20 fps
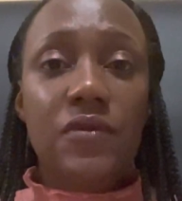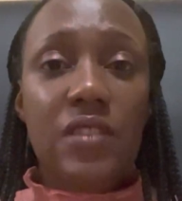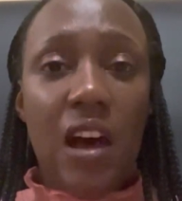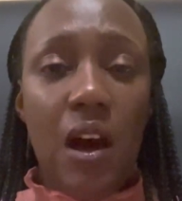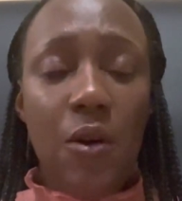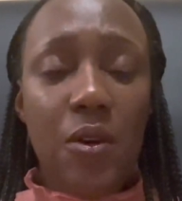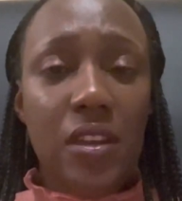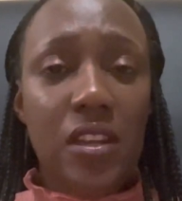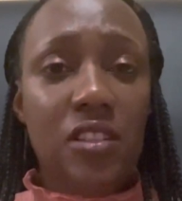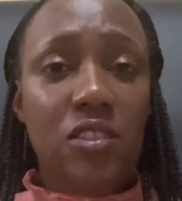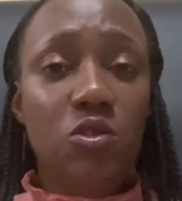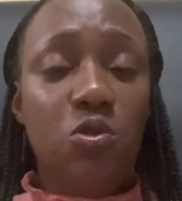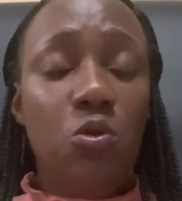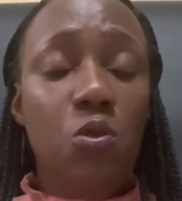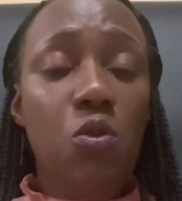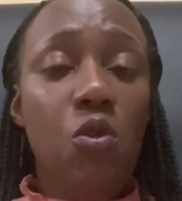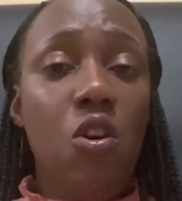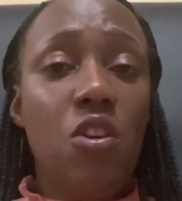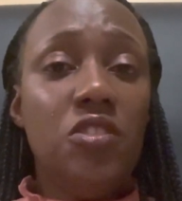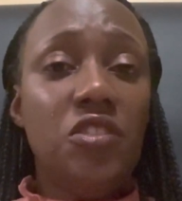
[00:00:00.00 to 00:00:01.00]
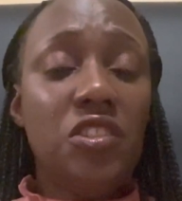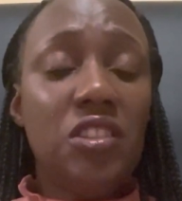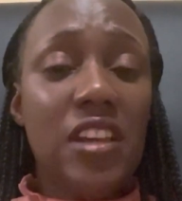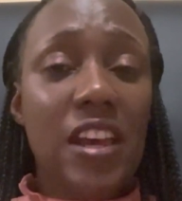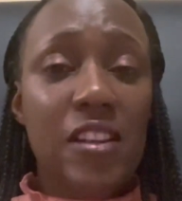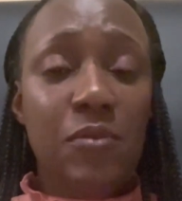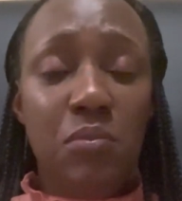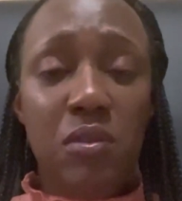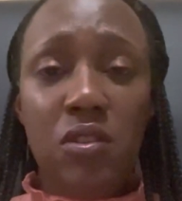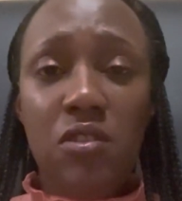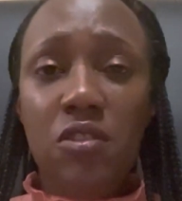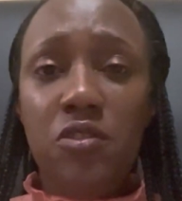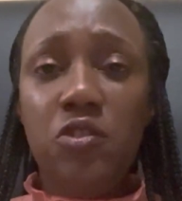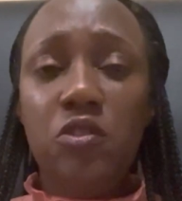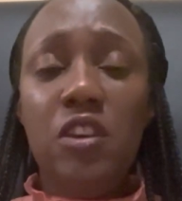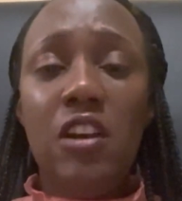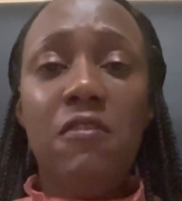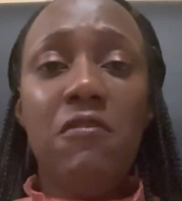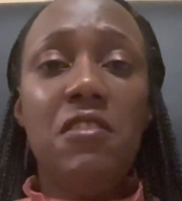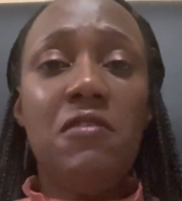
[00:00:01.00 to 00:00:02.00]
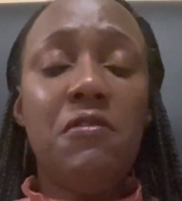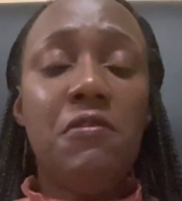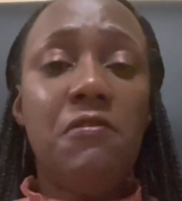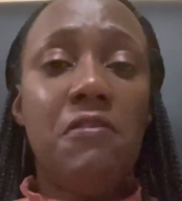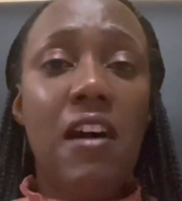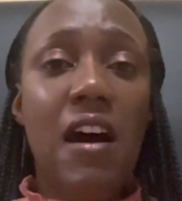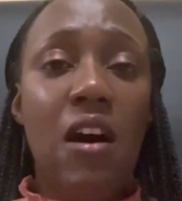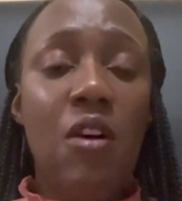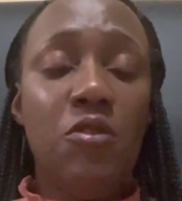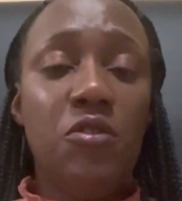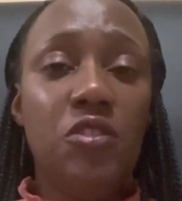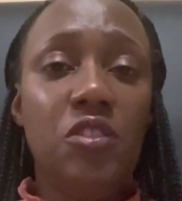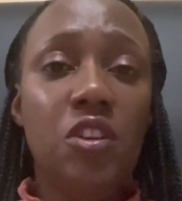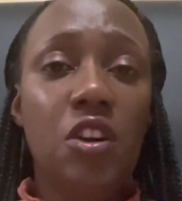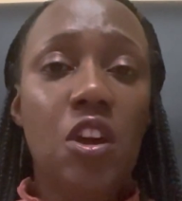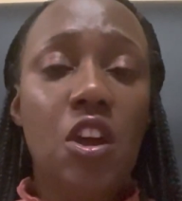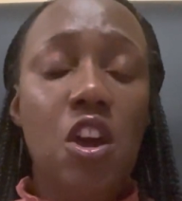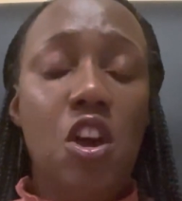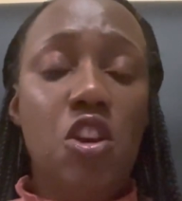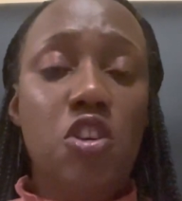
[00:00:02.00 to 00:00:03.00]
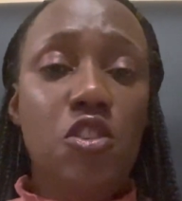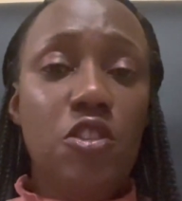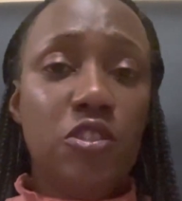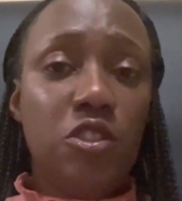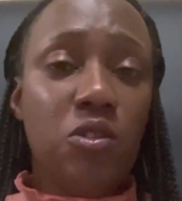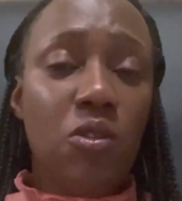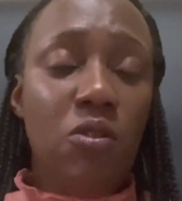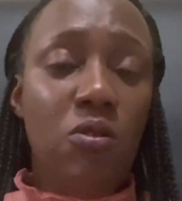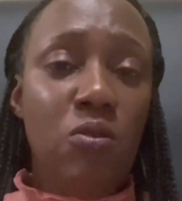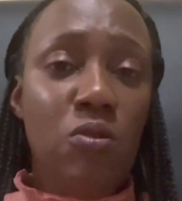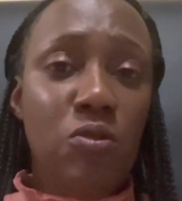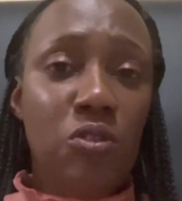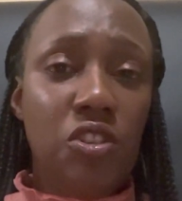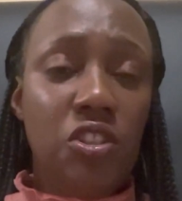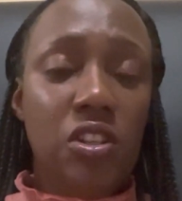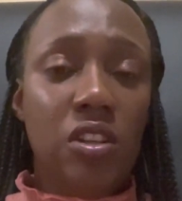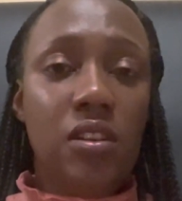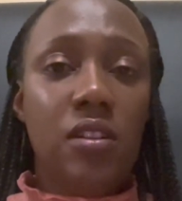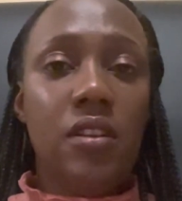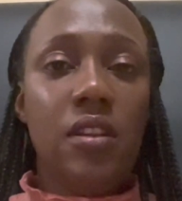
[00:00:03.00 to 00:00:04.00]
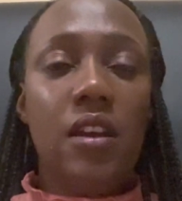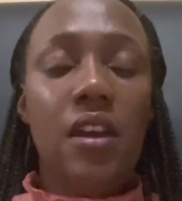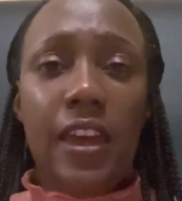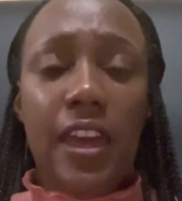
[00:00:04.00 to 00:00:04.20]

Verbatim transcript: Now he's too concerned because you haven't found your solution.